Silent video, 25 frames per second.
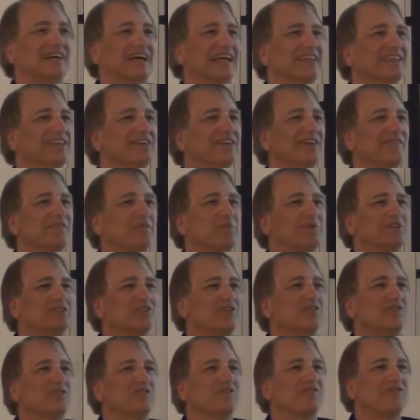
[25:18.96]
I think you have to be
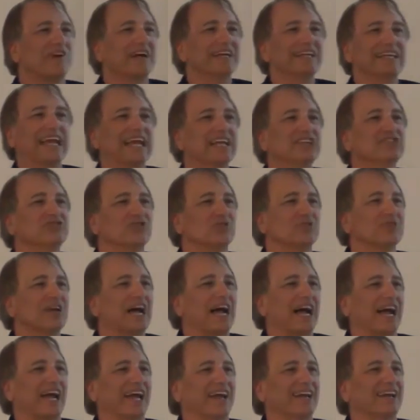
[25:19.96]
sort of a financial
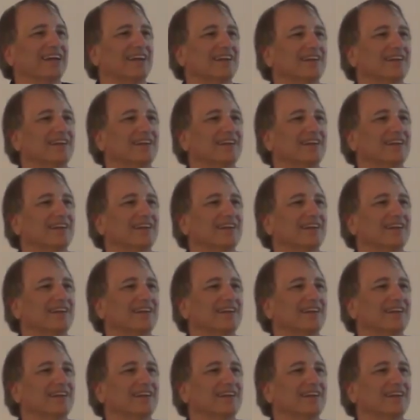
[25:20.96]
guy